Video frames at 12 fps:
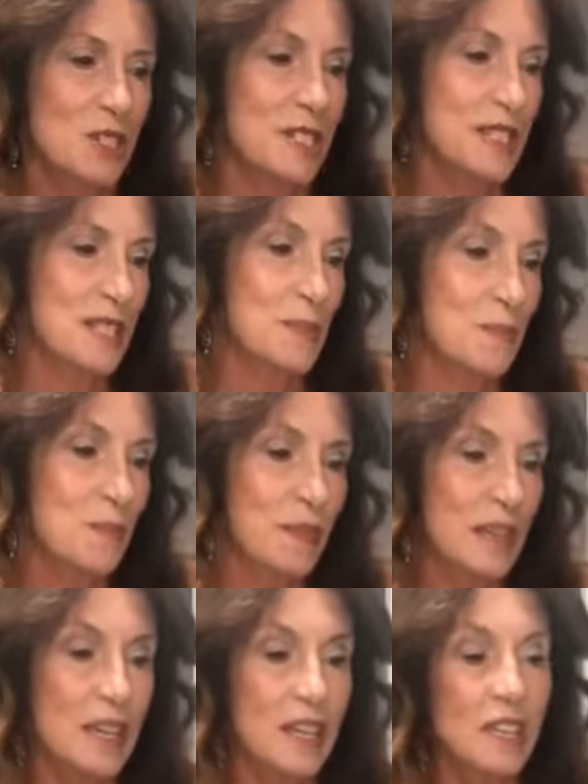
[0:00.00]
and she says,
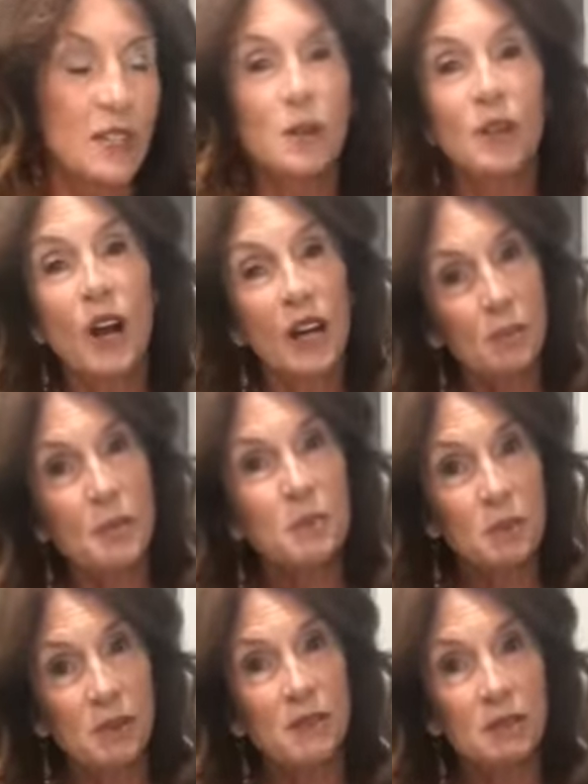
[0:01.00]
you know, a lot of
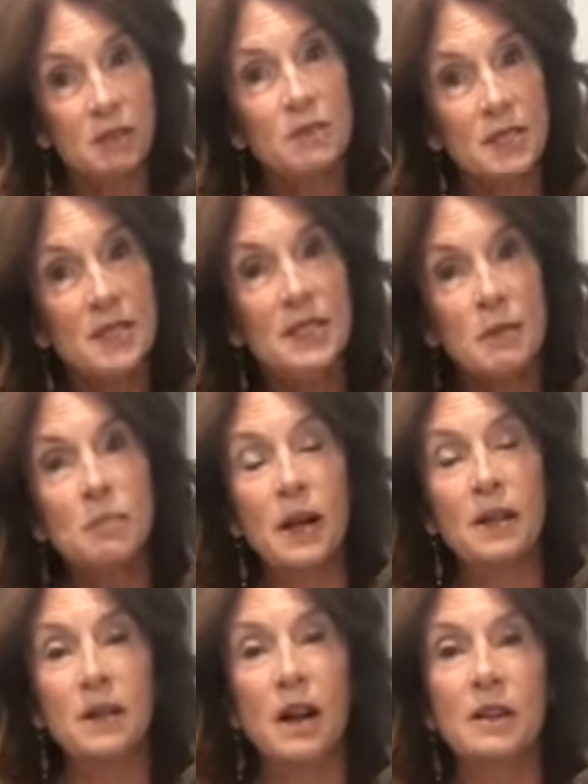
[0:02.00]
people sleep
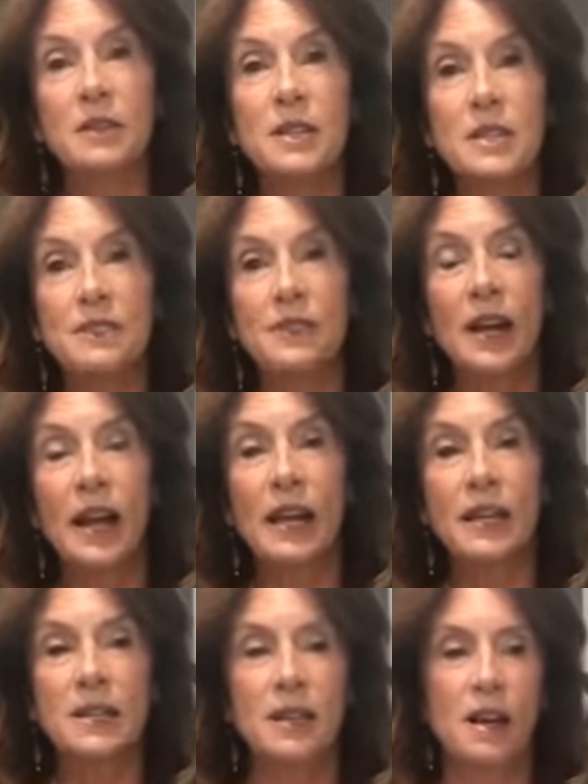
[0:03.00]
on this
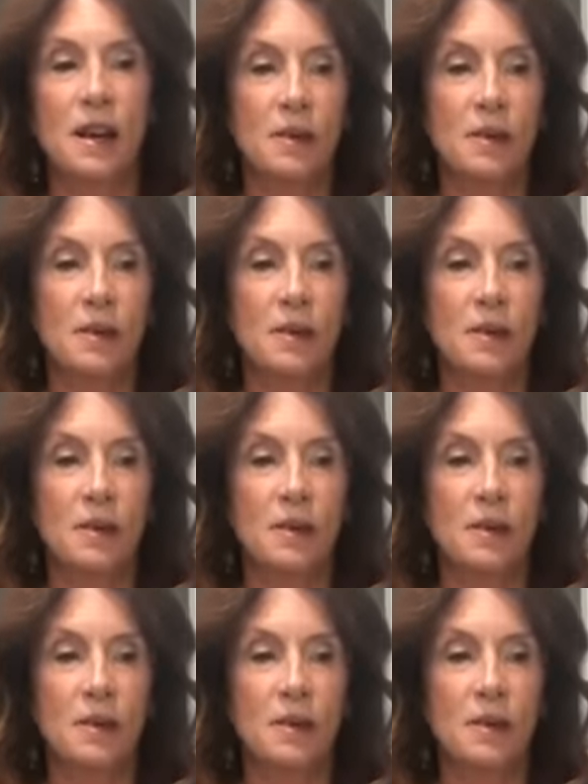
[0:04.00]
flight.